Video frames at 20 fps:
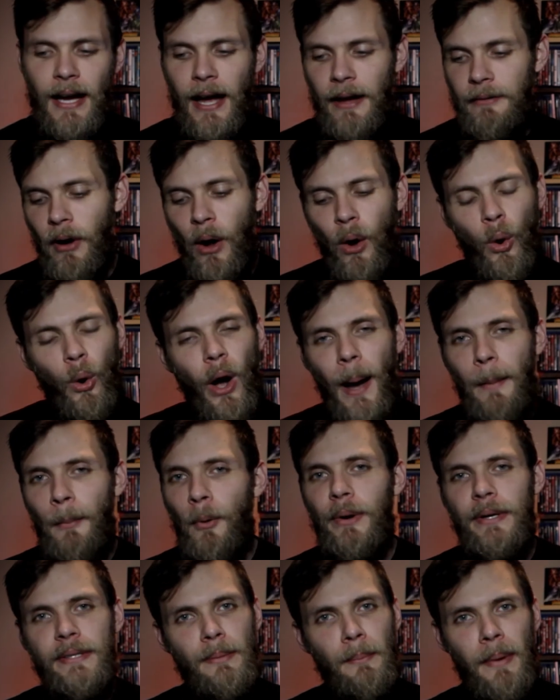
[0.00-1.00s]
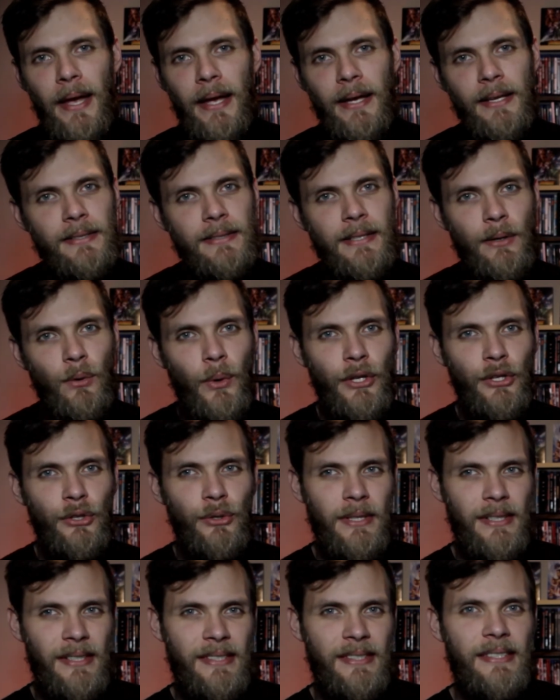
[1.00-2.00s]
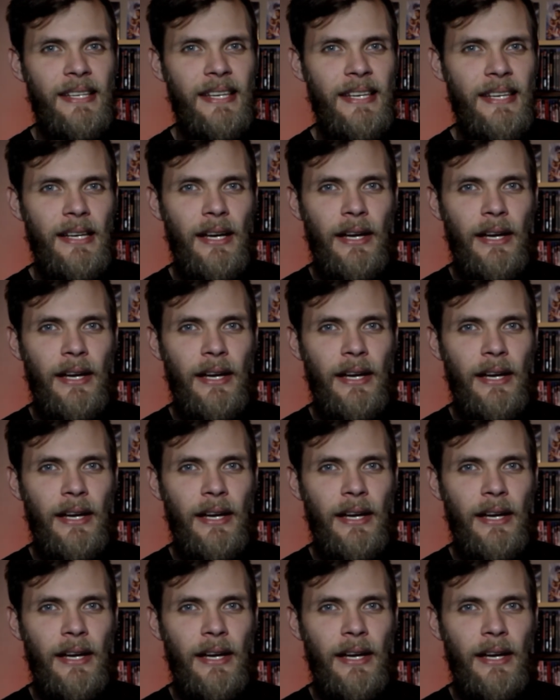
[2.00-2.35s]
I'm always amazed that when you can see